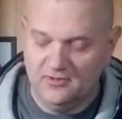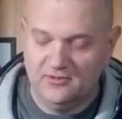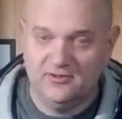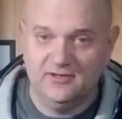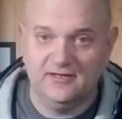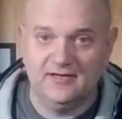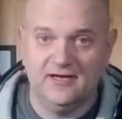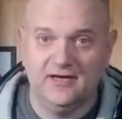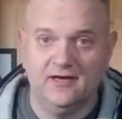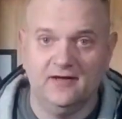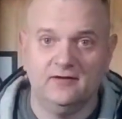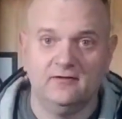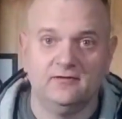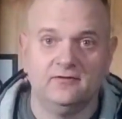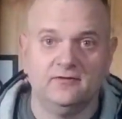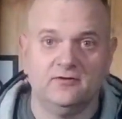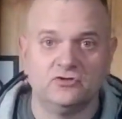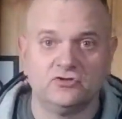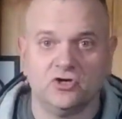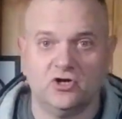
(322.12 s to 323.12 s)
You get
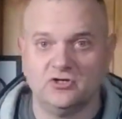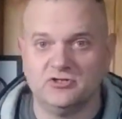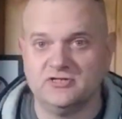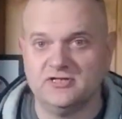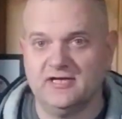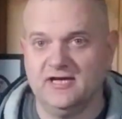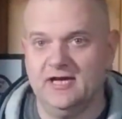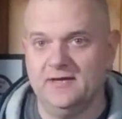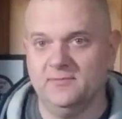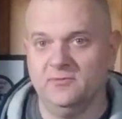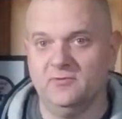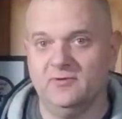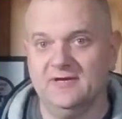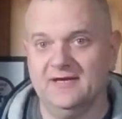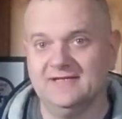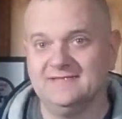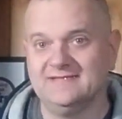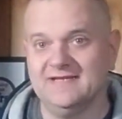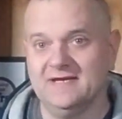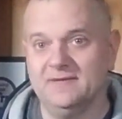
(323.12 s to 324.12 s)
the charging cable.
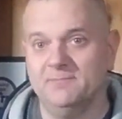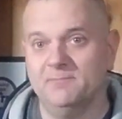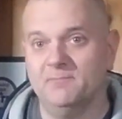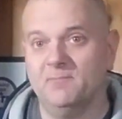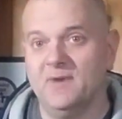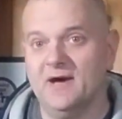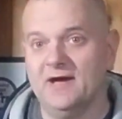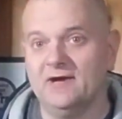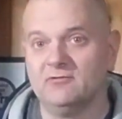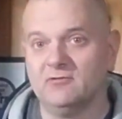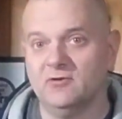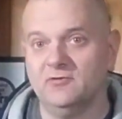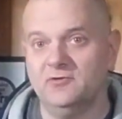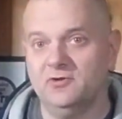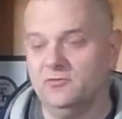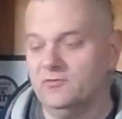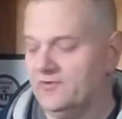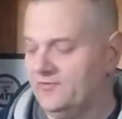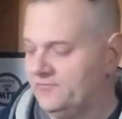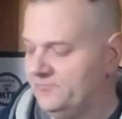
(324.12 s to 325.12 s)
It's a micro
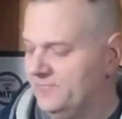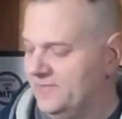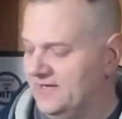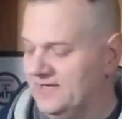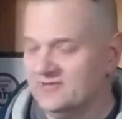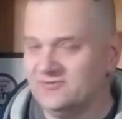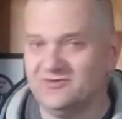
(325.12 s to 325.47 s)
USB,